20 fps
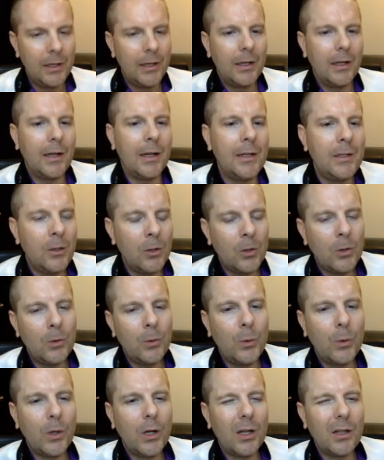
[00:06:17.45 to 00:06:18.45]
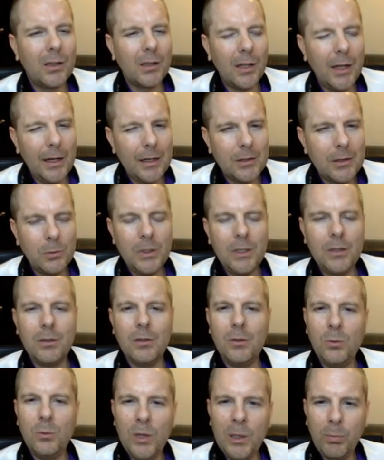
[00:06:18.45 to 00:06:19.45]
I know last week or
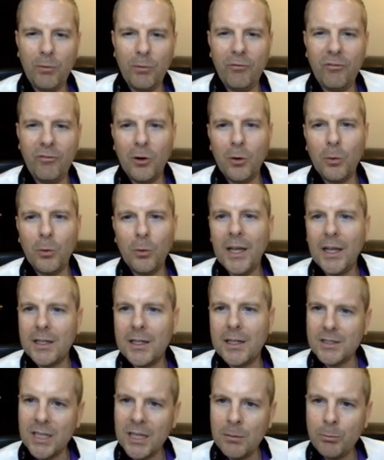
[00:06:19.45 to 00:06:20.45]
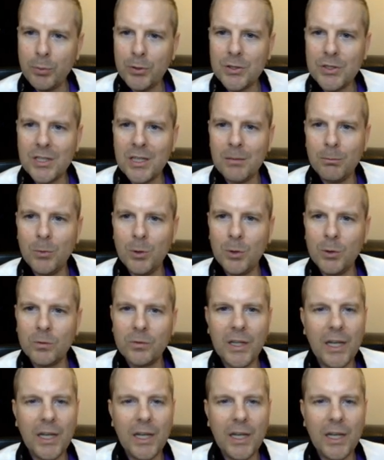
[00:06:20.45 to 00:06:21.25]
the week before, we had a ten percent move.